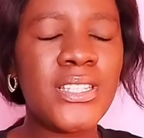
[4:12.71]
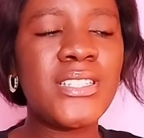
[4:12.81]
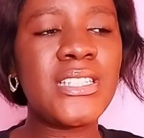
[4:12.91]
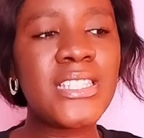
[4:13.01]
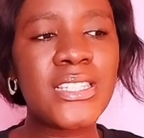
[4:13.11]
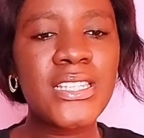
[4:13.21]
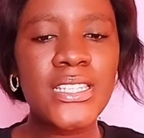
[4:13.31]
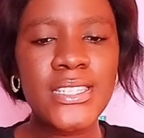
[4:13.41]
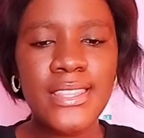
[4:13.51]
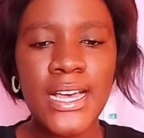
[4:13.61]
It's a
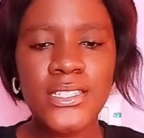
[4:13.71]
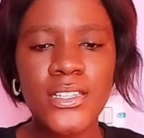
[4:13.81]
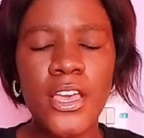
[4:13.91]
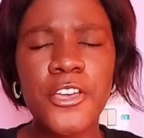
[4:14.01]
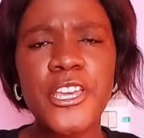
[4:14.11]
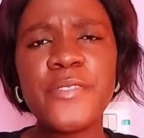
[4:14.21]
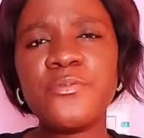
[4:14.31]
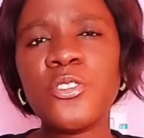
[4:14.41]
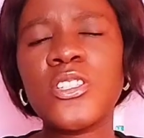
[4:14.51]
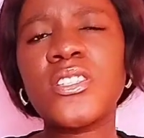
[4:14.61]
disease that, if
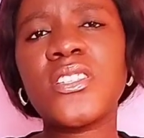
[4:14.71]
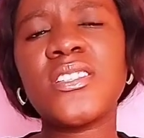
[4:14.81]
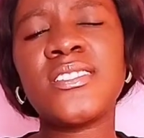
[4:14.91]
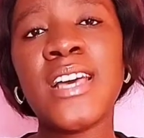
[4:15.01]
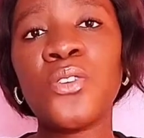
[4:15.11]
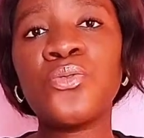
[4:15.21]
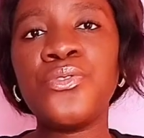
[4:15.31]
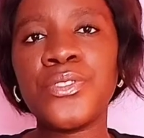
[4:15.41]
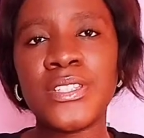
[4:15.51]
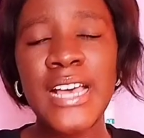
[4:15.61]
not
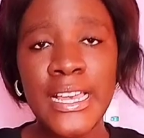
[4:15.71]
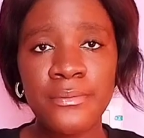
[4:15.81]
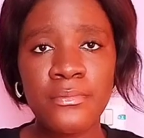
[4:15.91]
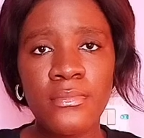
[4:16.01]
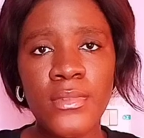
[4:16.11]
tackled on time,